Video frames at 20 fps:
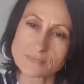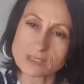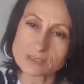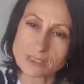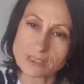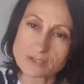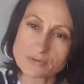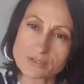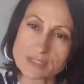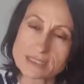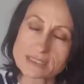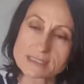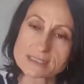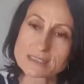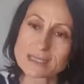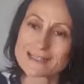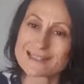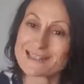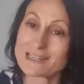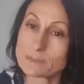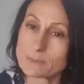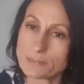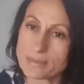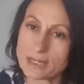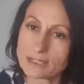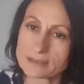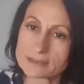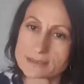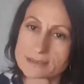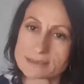decreased and
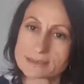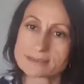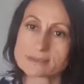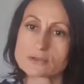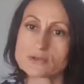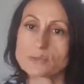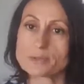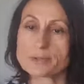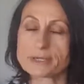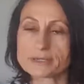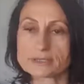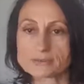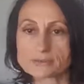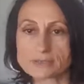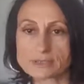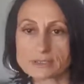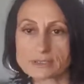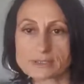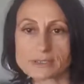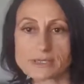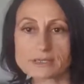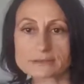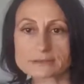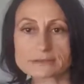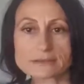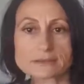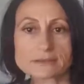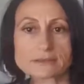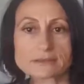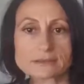imbalanced compared to the
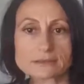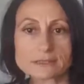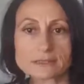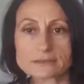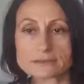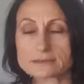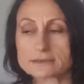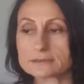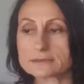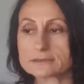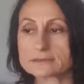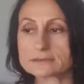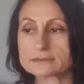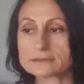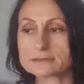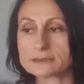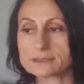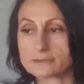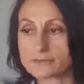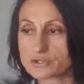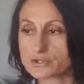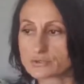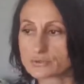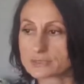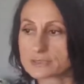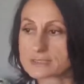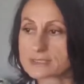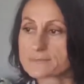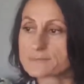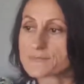healthy
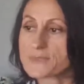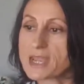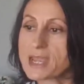individuals.